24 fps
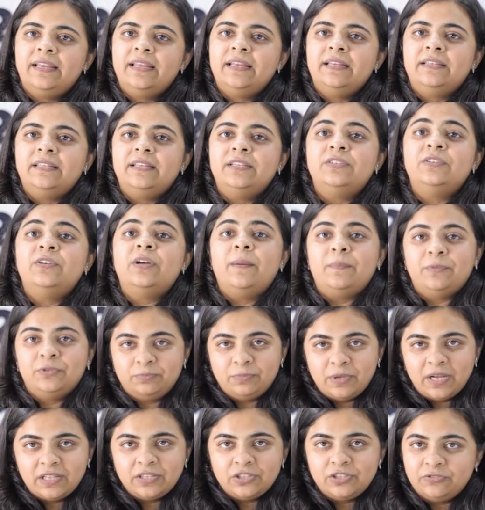It disrupts
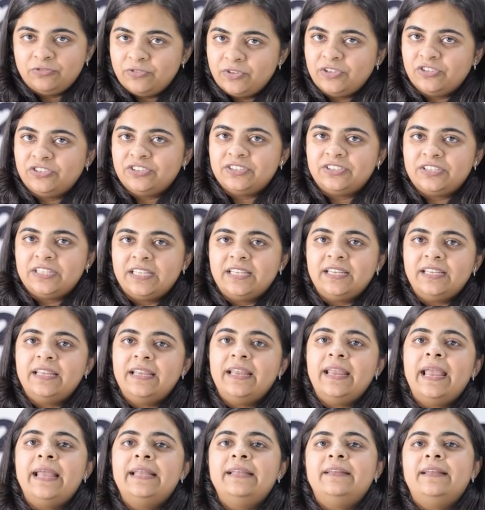biodiversity,
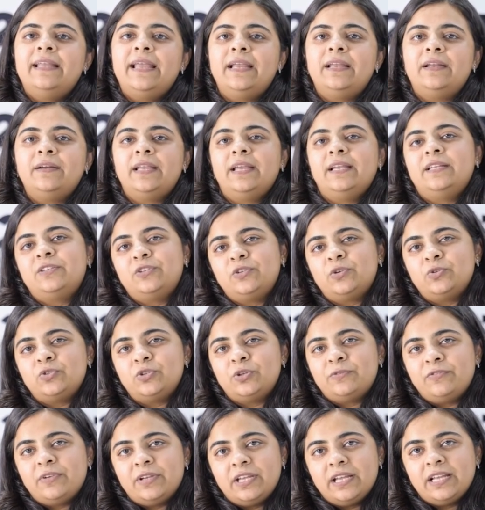accelerates
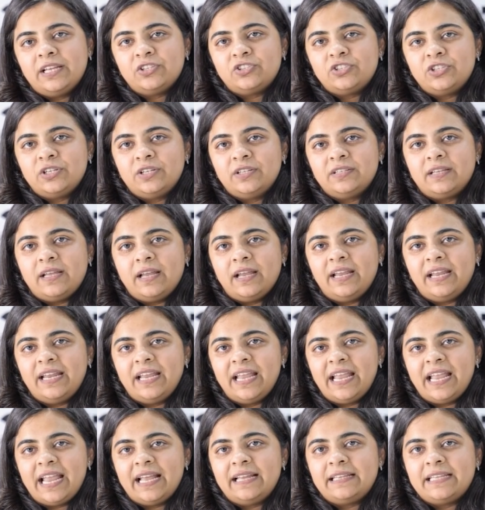eutrophication,
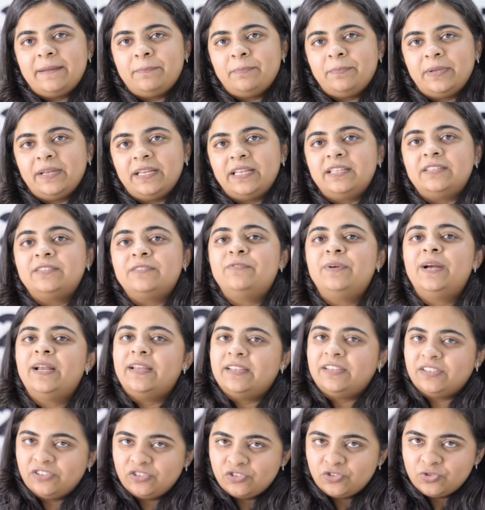and depletes
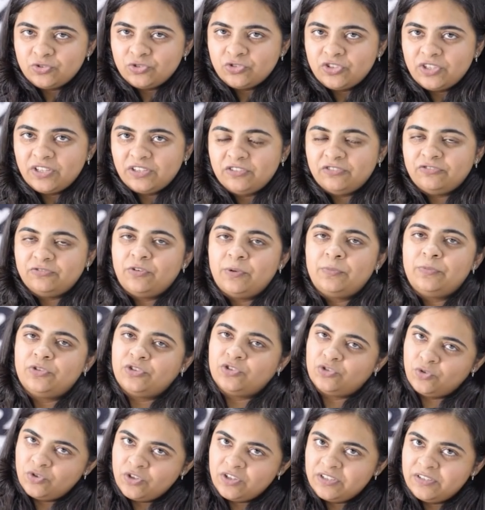vital nutrients from
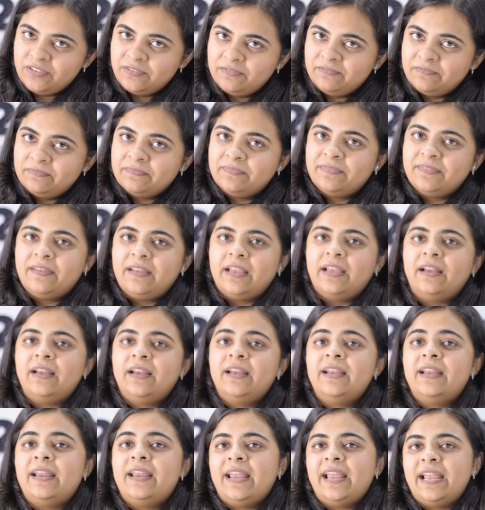soil.
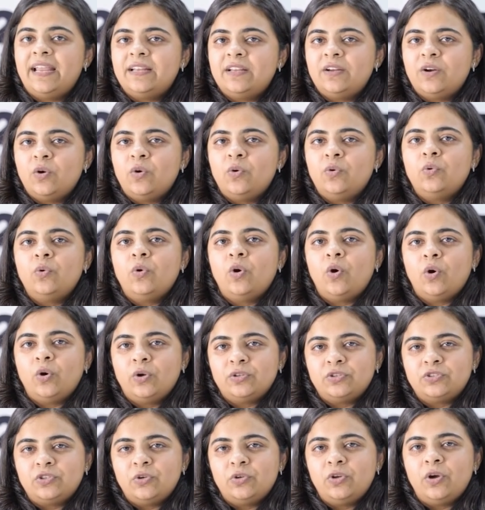NO
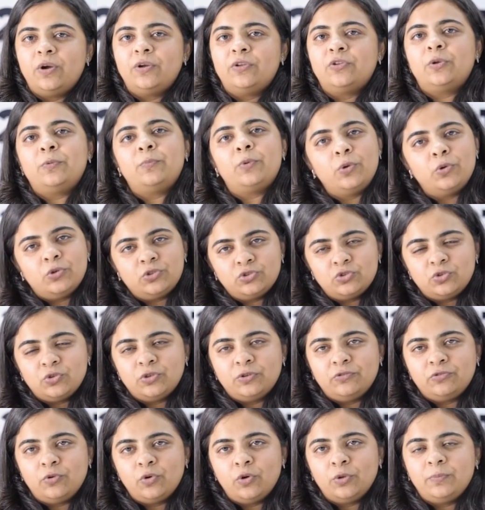also contributes to
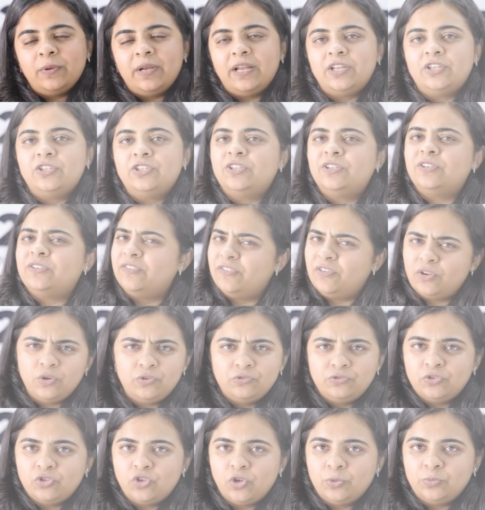the formation
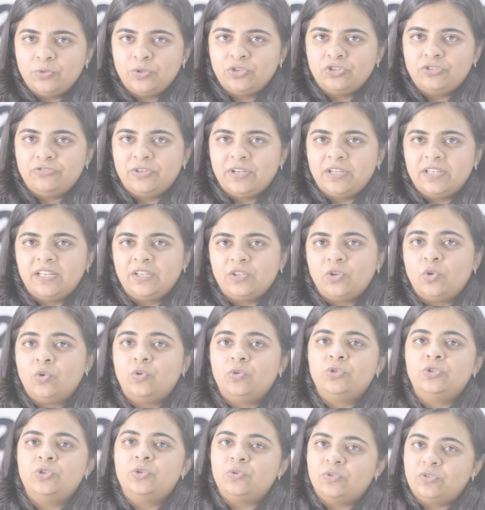of tropospheric
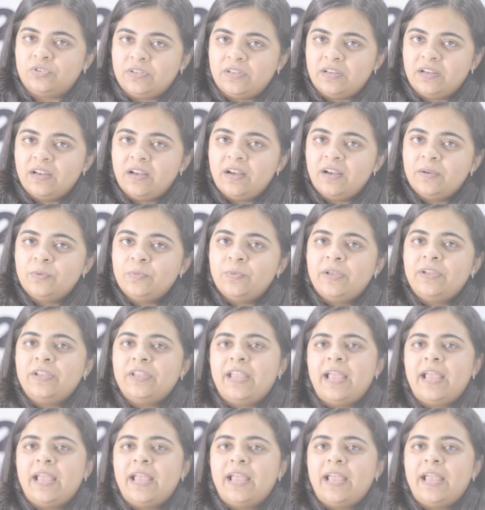ozone, which